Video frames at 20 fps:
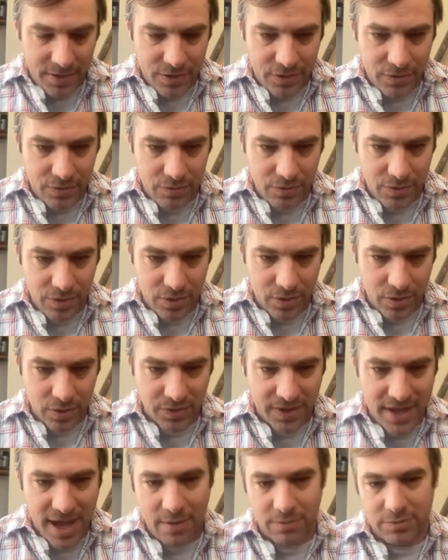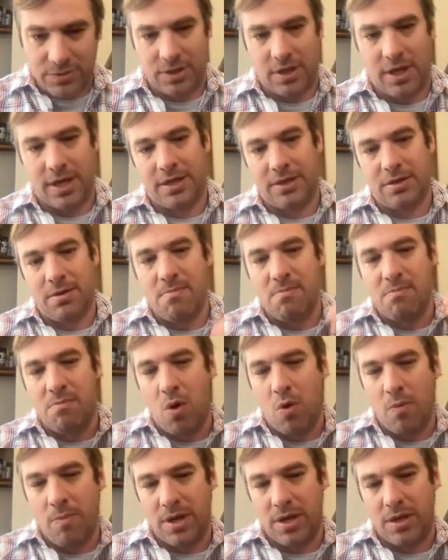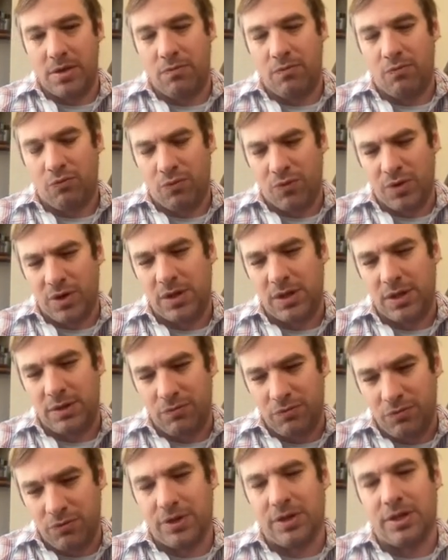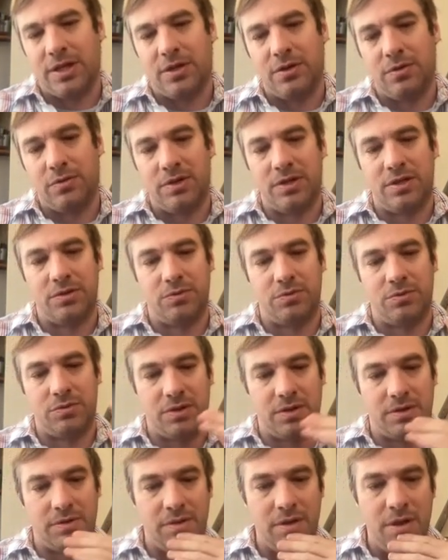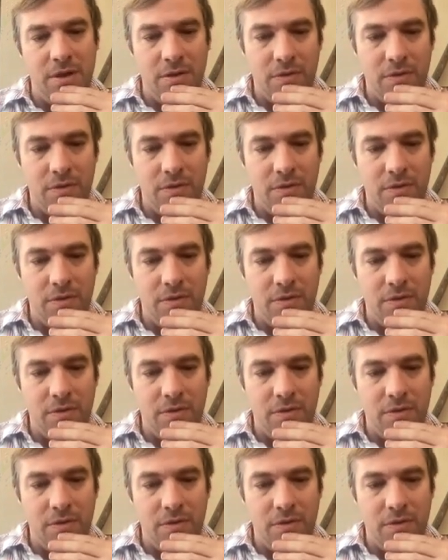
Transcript: you knew that was like the moment you really, really knew that this was gonna